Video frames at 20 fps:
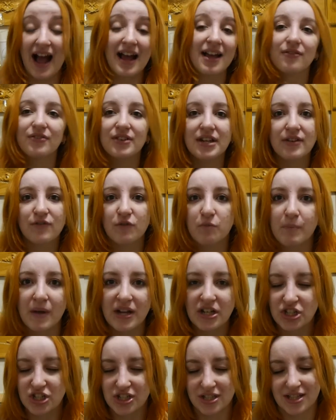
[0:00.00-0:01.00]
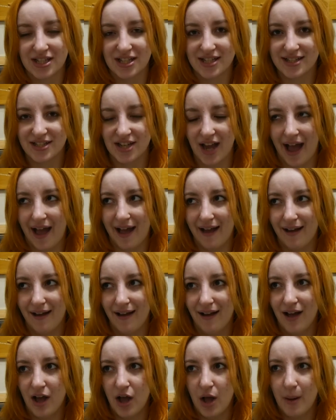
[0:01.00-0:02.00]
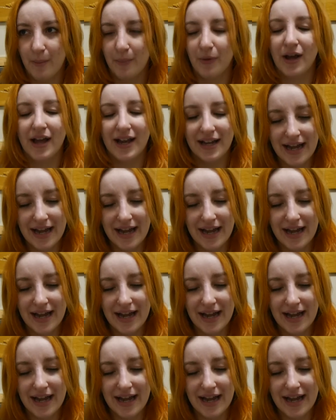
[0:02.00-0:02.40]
I haven't even mentioned this yet, but